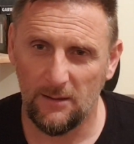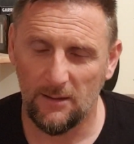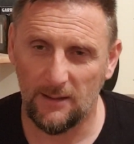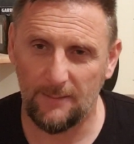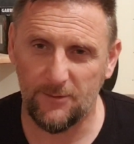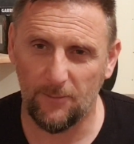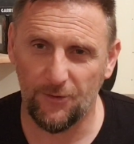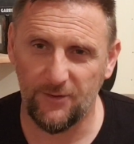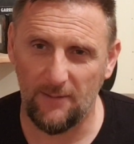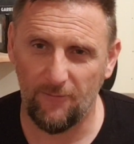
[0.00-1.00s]
collapsible
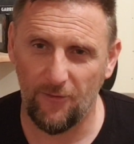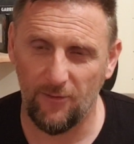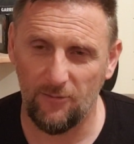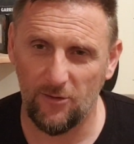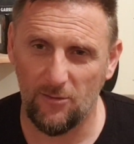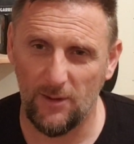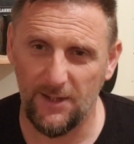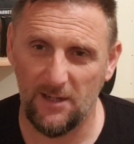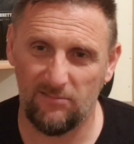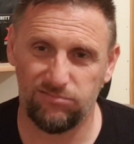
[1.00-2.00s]
stem for 300 quid,
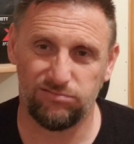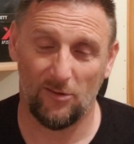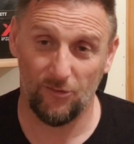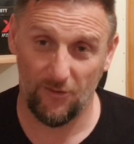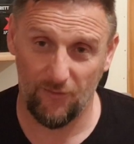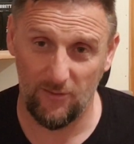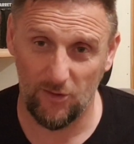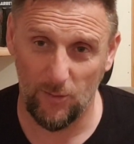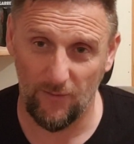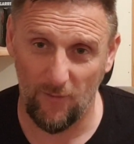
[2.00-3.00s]
under 300
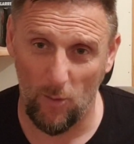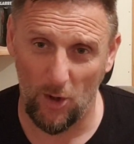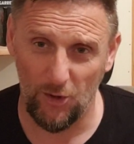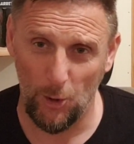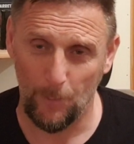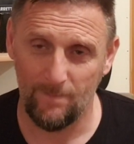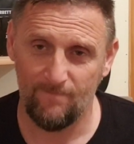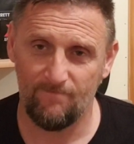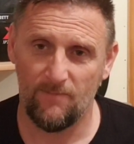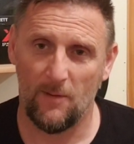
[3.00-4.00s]
quid for one,
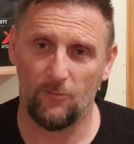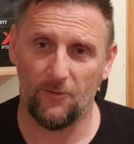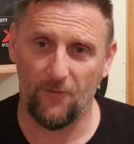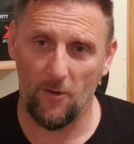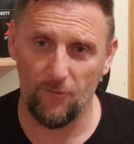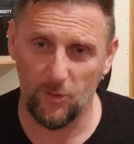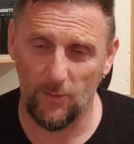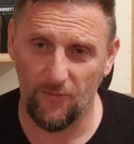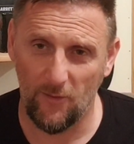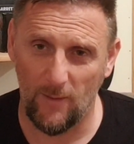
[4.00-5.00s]
under 400
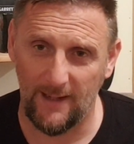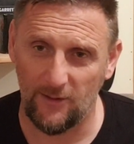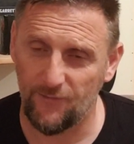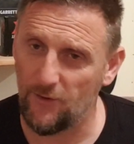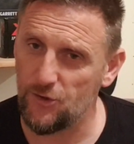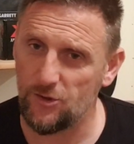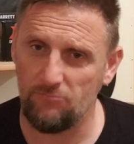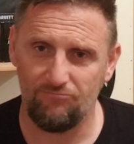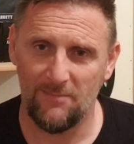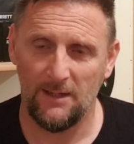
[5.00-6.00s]
quid for the wireless version.
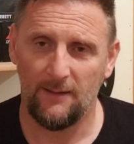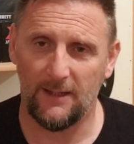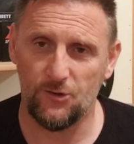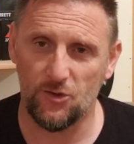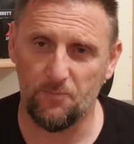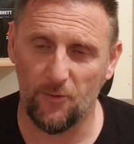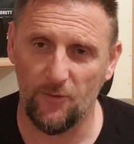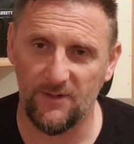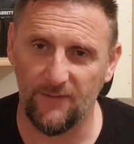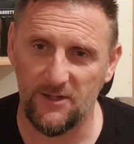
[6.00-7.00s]
That just
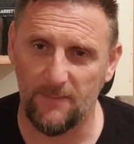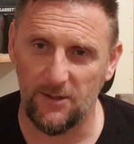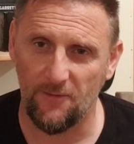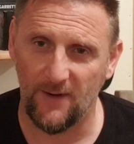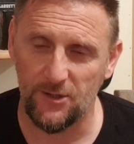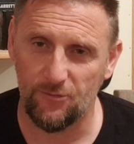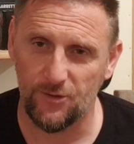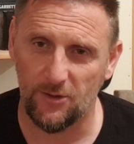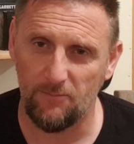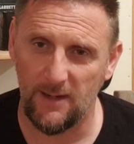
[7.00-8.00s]
proves that these manufacturers
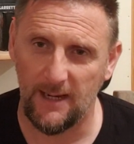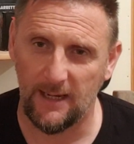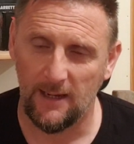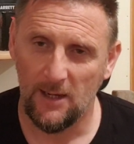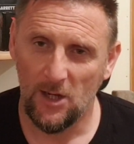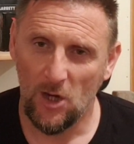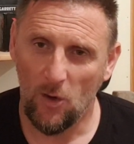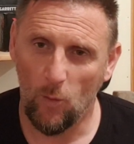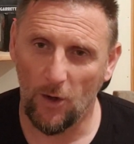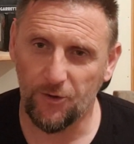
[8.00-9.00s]
can make
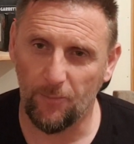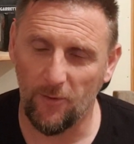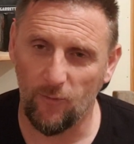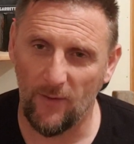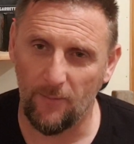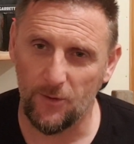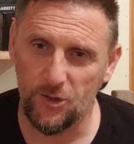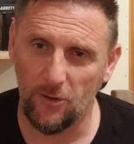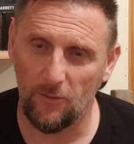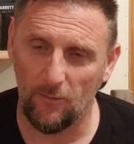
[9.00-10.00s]
waterproof,
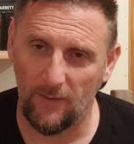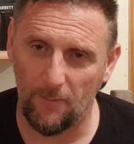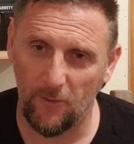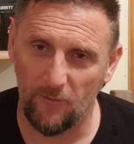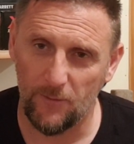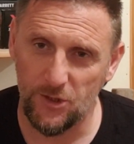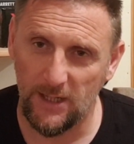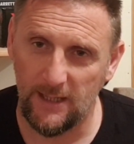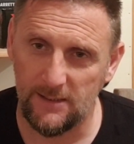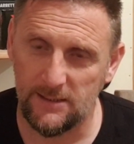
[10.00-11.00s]
weatherproof
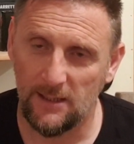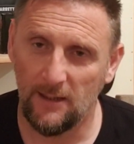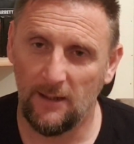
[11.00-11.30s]
machines